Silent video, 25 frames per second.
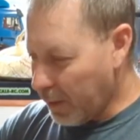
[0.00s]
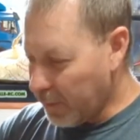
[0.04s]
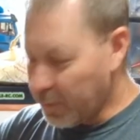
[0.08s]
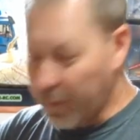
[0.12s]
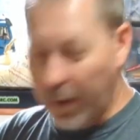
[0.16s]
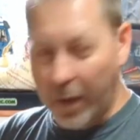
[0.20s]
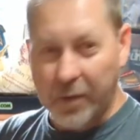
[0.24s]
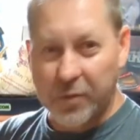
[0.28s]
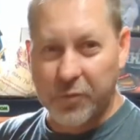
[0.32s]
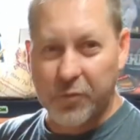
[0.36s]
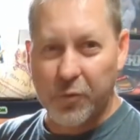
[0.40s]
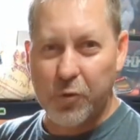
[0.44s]

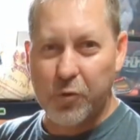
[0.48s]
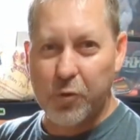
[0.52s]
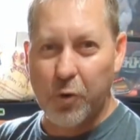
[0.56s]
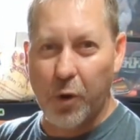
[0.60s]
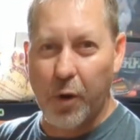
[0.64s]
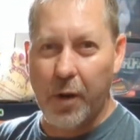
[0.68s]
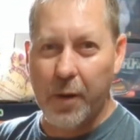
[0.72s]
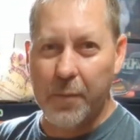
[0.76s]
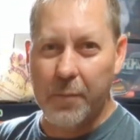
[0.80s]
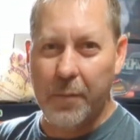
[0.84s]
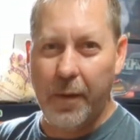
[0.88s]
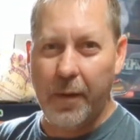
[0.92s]
thanks for
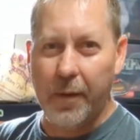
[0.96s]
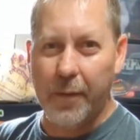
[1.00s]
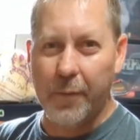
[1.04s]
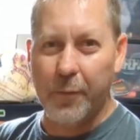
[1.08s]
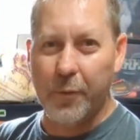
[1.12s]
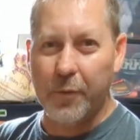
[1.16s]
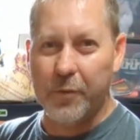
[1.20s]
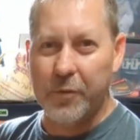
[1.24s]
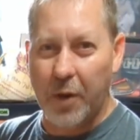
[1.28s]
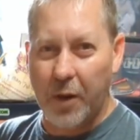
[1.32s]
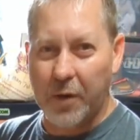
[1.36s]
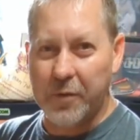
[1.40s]
joining me, and
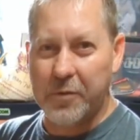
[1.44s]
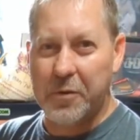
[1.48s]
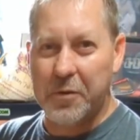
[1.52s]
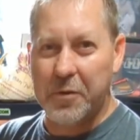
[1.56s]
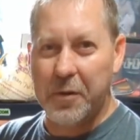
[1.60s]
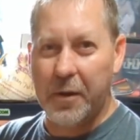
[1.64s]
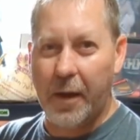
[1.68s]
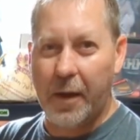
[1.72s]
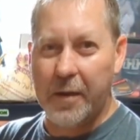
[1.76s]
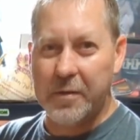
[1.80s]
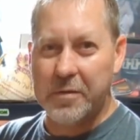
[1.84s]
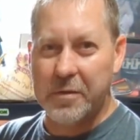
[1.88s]
we'll talk to
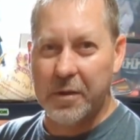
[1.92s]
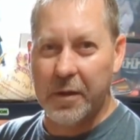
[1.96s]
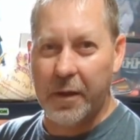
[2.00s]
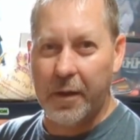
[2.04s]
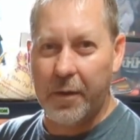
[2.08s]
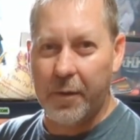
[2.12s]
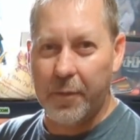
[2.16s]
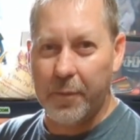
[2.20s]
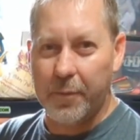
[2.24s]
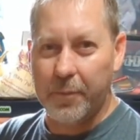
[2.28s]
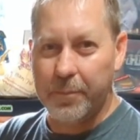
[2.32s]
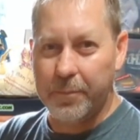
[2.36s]
you guys
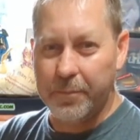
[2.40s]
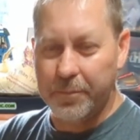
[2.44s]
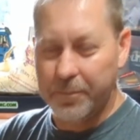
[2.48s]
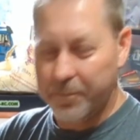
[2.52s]
later.